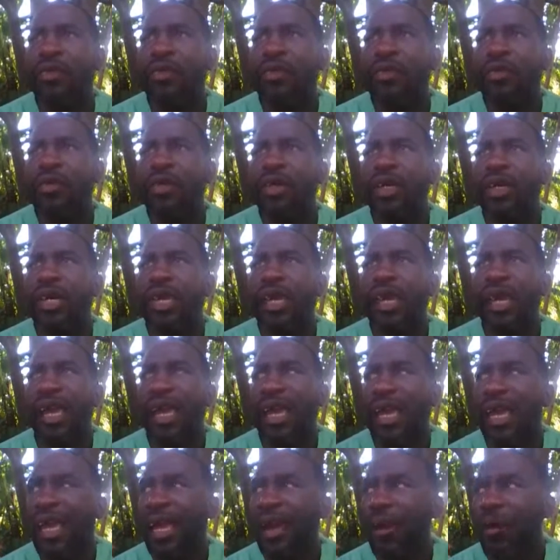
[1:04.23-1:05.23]
know
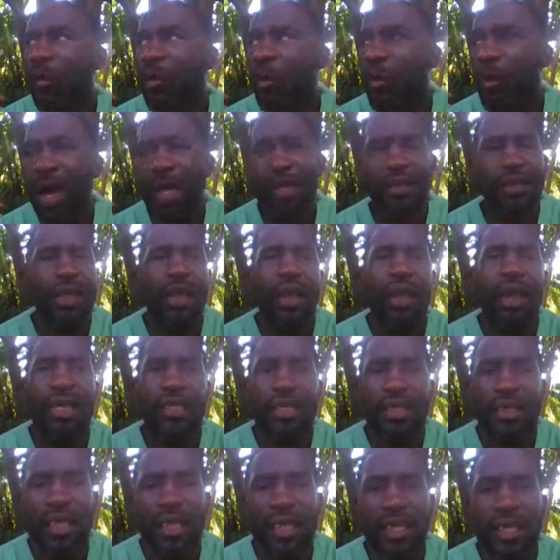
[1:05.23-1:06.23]
what
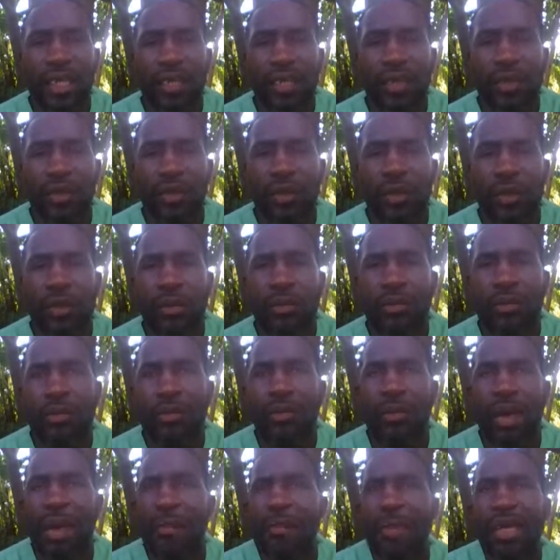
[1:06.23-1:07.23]
caused kidney stone.
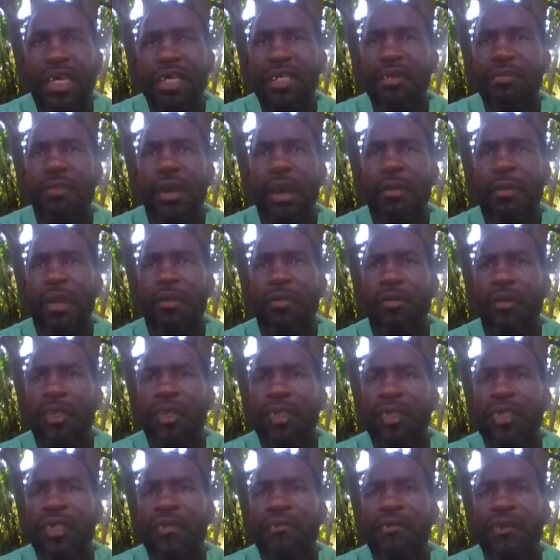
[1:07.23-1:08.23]
My biggest problem
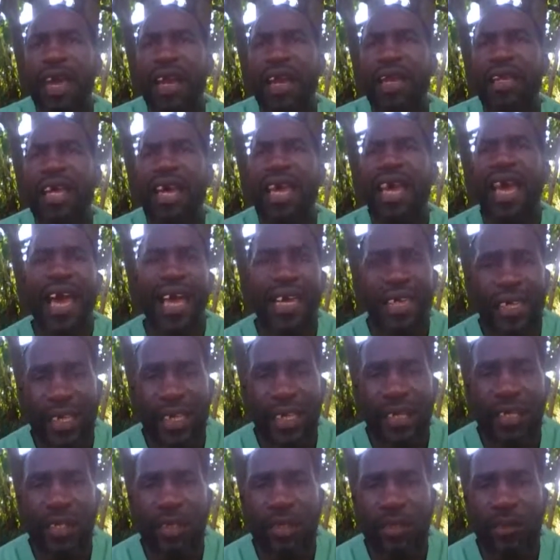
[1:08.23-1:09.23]
wasn't the fact that I had
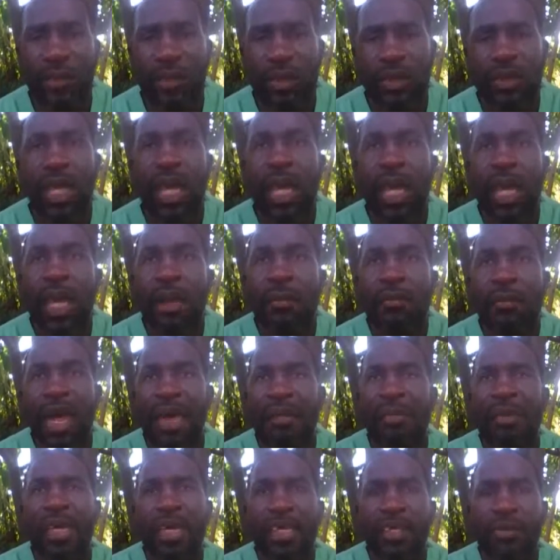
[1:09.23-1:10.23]
kidney stones.
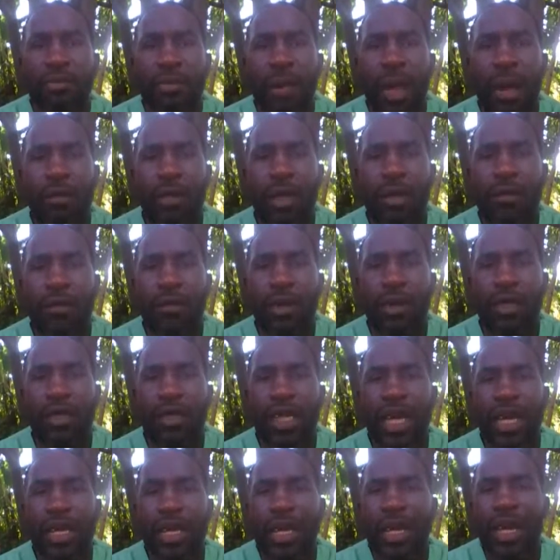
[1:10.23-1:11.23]
My biggest problem was
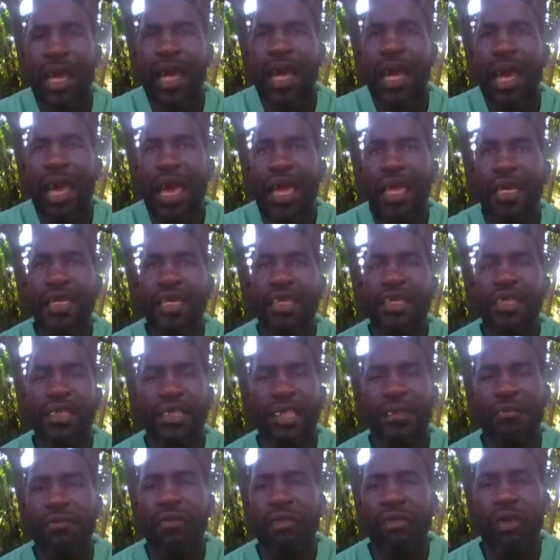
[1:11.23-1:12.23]
that I
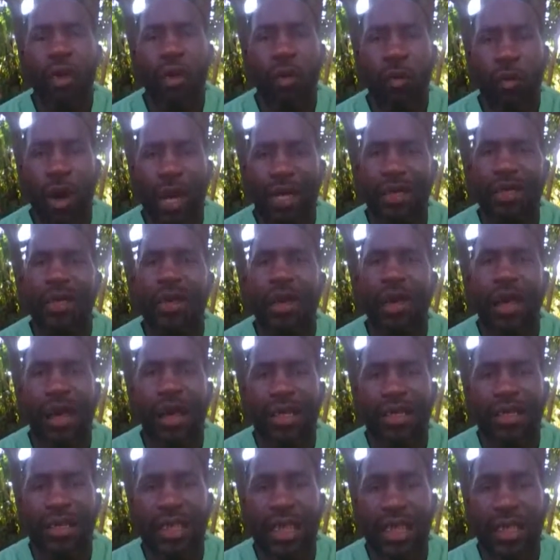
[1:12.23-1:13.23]
didn't even know what
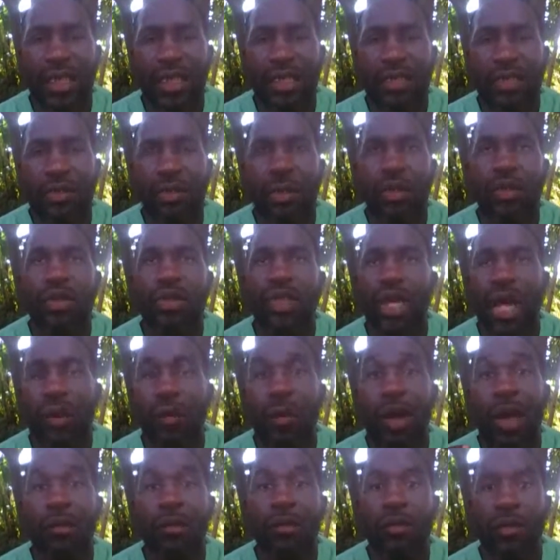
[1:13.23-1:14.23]
caused kidney stones or
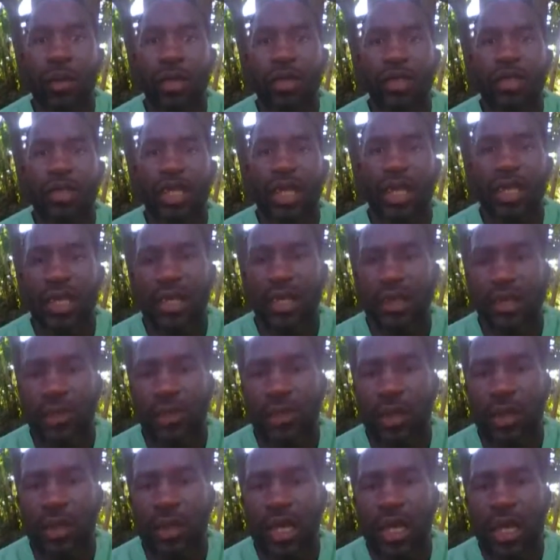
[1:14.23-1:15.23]
what was kidney
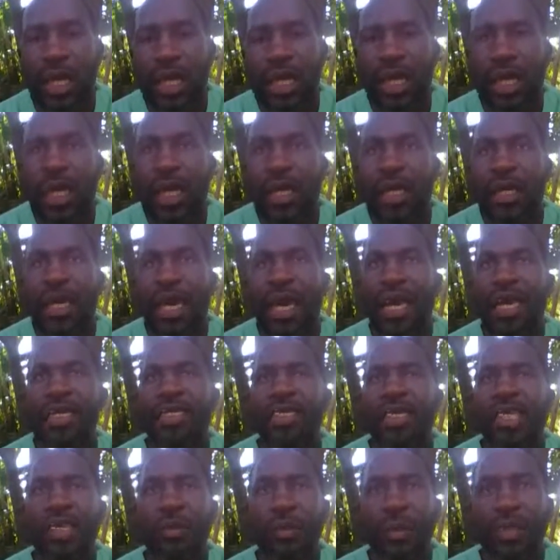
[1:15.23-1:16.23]
stones.
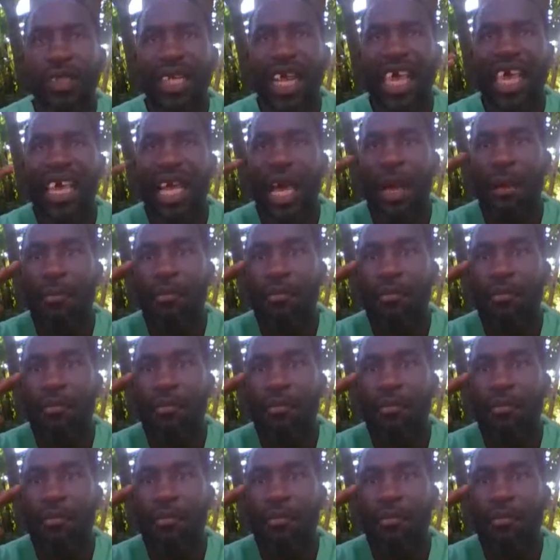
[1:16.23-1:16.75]
Guys, it was like a